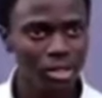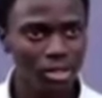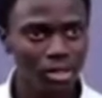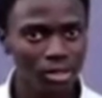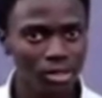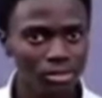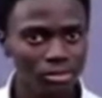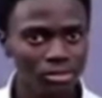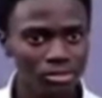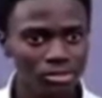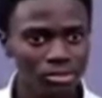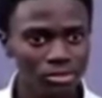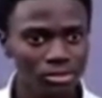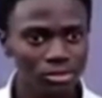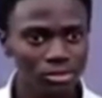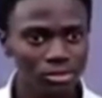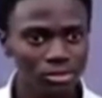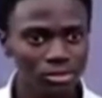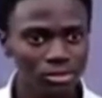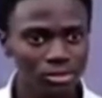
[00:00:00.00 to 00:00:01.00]

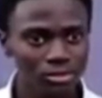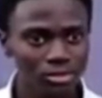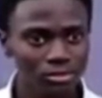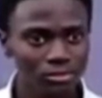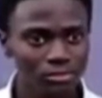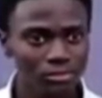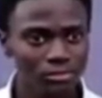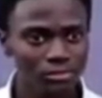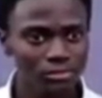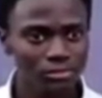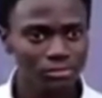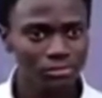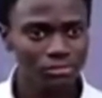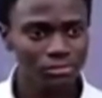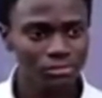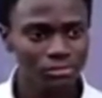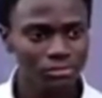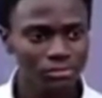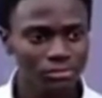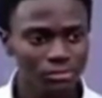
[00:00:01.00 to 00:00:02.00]

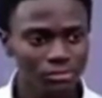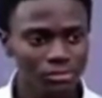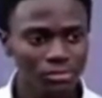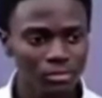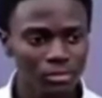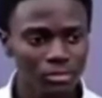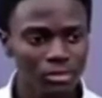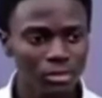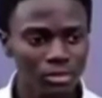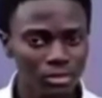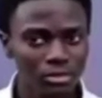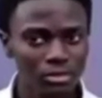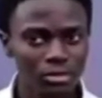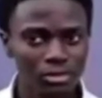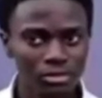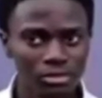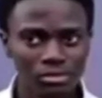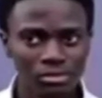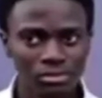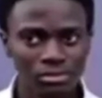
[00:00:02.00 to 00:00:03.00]

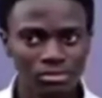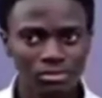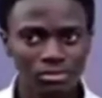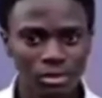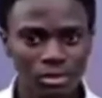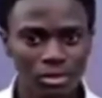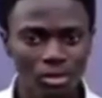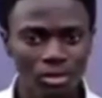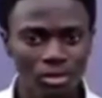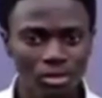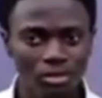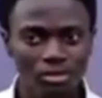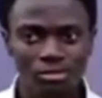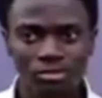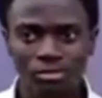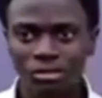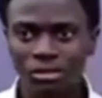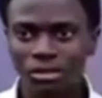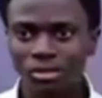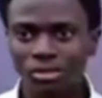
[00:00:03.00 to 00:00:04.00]

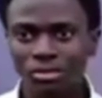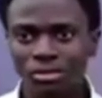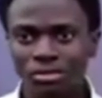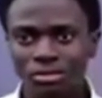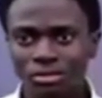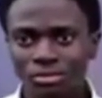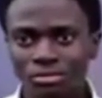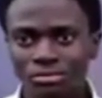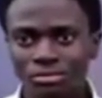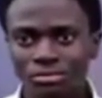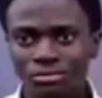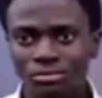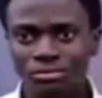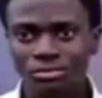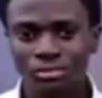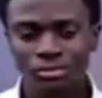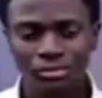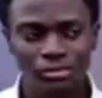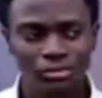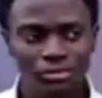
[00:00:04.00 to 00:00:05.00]

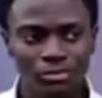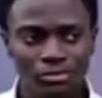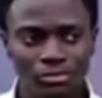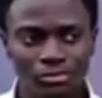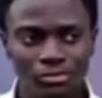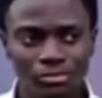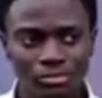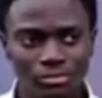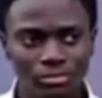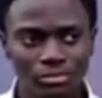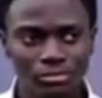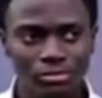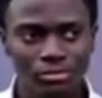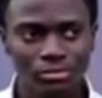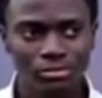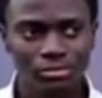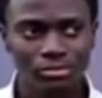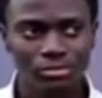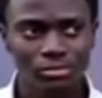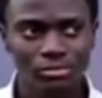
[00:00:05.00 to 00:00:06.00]

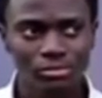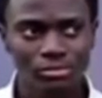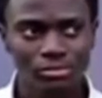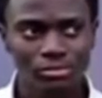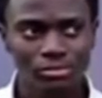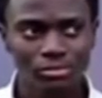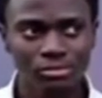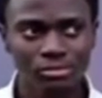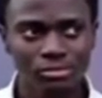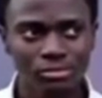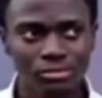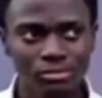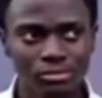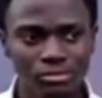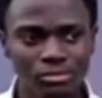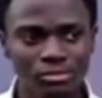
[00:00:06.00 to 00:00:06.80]
(not speaking)